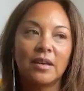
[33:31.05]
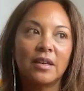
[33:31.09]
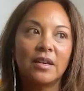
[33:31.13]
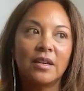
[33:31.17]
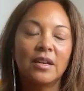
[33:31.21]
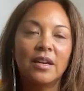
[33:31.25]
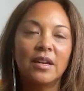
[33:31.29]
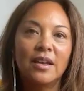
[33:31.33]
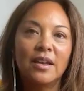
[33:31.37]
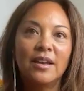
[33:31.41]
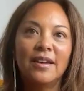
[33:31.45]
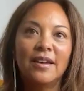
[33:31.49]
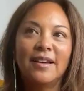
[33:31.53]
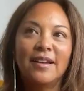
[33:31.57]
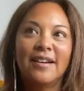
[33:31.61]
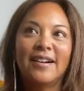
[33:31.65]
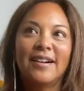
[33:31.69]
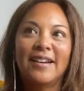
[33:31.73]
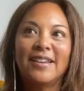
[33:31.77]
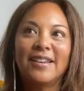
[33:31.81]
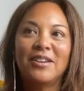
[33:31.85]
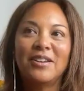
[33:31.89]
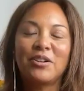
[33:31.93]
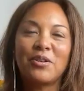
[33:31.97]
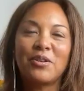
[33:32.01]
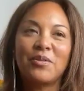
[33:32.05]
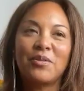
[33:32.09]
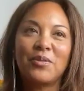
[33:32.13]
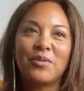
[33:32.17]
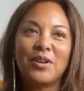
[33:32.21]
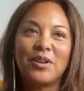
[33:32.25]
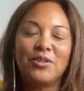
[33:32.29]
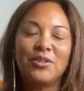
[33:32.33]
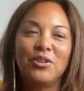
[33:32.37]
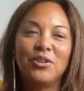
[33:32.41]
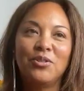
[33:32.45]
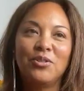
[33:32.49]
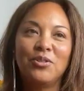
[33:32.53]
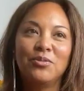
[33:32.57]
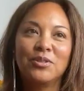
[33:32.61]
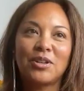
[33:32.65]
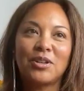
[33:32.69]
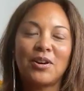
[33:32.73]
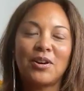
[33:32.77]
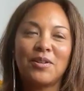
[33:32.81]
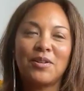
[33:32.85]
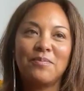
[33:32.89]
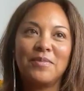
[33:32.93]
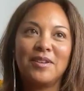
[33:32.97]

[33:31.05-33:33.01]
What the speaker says: And, you taught